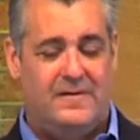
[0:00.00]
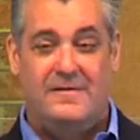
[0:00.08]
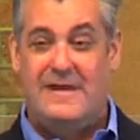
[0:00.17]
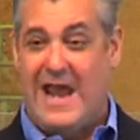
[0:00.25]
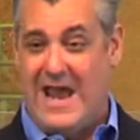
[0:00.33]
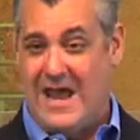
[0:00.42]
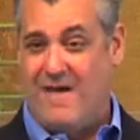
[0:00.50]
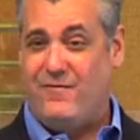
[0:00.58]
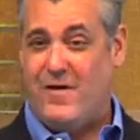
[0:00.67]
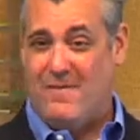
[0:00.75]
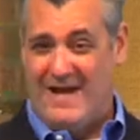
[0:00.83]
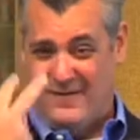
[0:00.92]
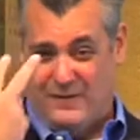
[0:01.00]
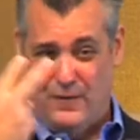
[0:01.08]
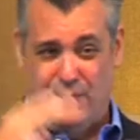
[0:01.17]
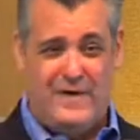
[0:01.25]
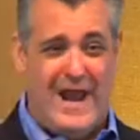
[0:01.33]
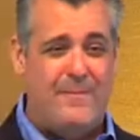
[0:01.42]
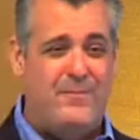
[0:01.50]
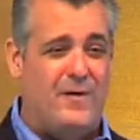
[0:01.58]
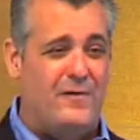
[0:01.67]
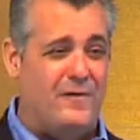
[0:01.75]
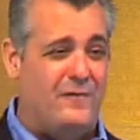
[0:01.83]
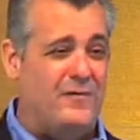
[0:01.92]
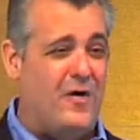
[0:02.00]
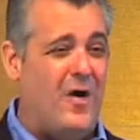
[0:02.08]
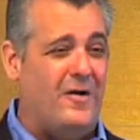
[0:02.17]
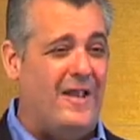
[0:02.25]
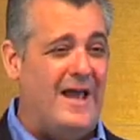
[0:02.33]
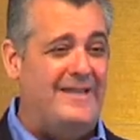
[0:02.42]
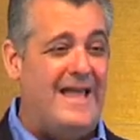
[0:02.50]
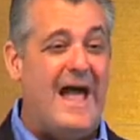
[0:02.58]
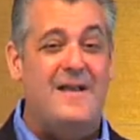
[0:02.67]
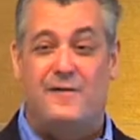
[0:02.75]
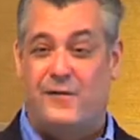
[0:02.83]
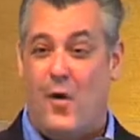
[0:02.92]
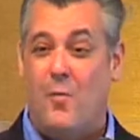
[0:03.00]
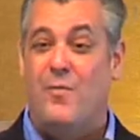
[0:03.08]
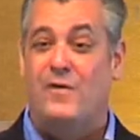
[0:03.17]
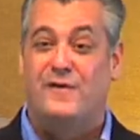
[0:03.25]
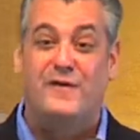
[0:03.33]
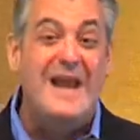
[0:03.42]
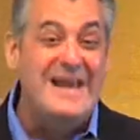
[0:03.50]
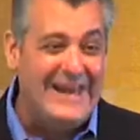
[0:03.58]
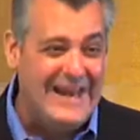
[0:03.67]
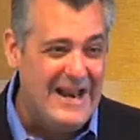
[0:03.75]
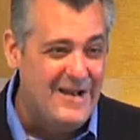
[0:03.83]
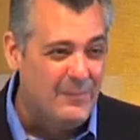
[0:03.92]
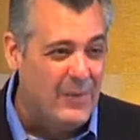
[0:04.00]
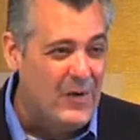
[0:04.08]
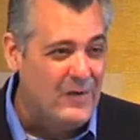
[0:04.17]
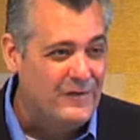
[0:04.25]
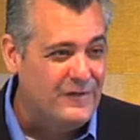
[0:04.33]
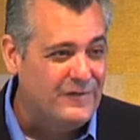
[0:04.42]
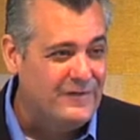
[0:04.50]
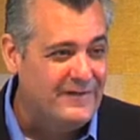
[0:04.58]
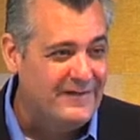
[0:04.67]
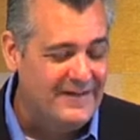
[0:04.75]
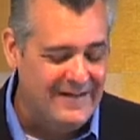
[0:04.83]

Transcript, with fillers: Yeah, after about two chapters of talk like that, Job was shaking in his boots.